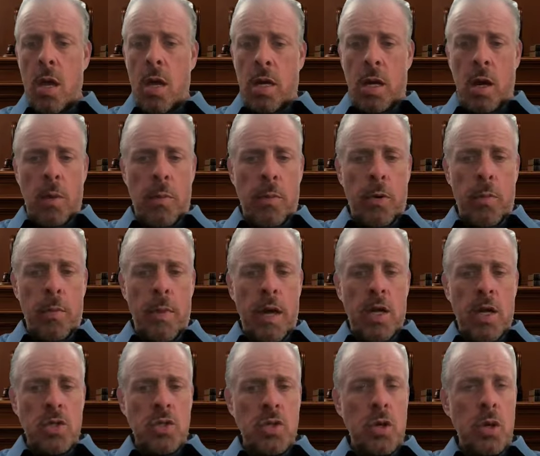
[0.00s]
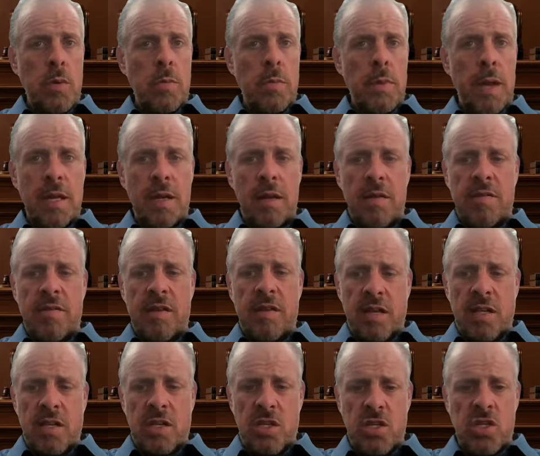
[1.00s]
an airport manager, a maintenance
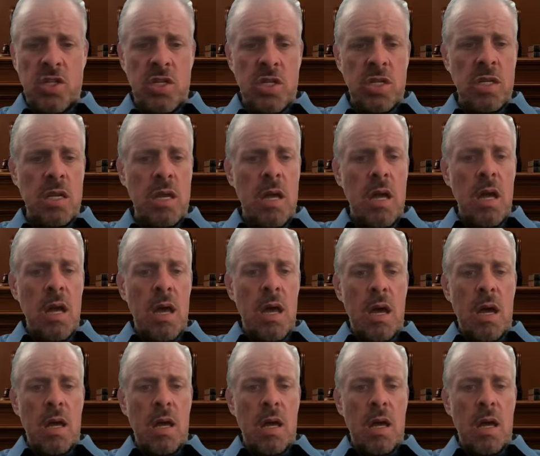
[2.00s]
technician,